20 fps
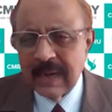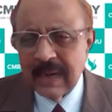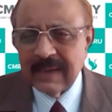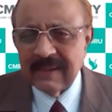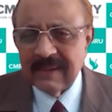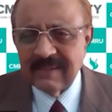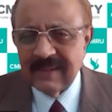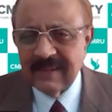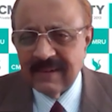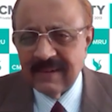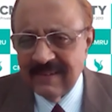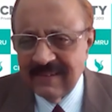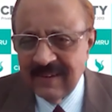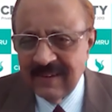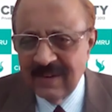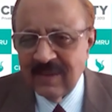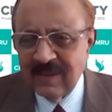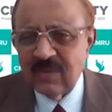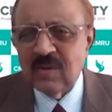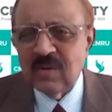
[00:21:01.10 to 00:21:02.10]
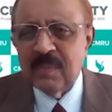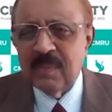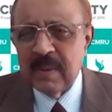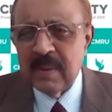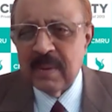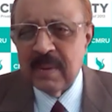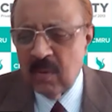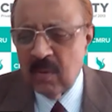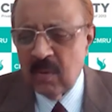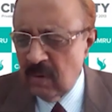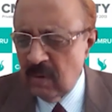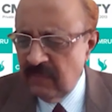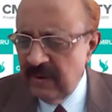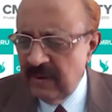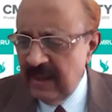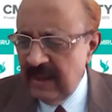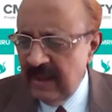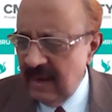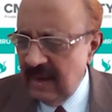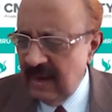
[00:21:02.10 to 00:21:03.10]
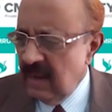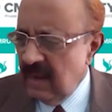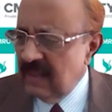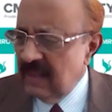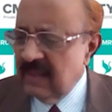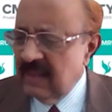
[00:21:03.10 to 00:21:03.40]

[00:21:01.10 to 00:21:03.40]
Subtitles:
It is the decision of the Supreme Court of India